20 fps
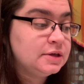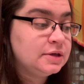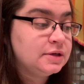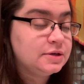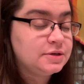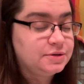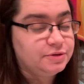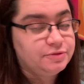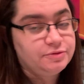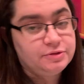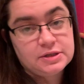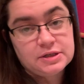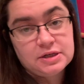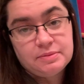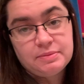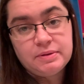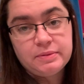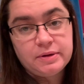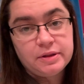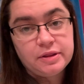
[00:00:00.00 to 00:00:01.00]
So if it's not
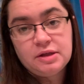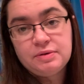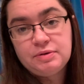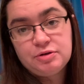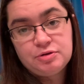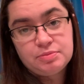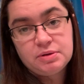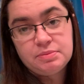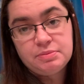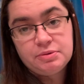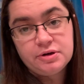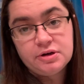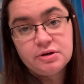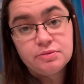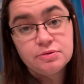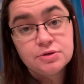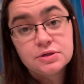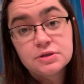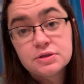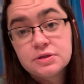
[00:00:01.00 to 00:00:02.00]
my month, I wish my period
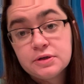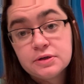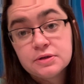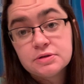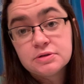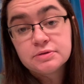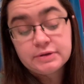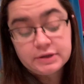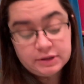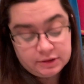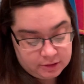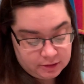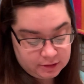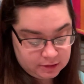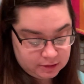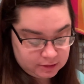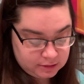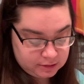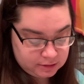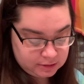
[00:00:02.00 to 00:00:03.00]
would start so I could
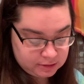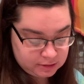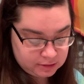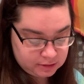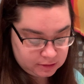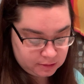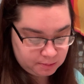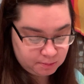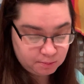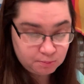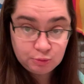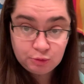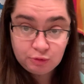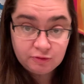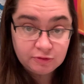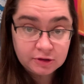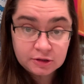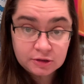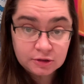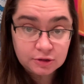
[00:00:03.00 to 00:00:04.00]
move
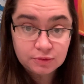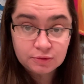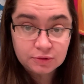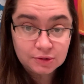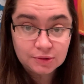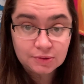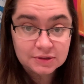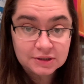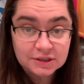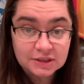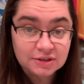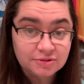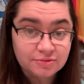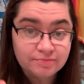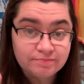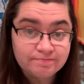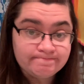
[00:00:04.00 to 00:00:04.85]
on to a new cycle.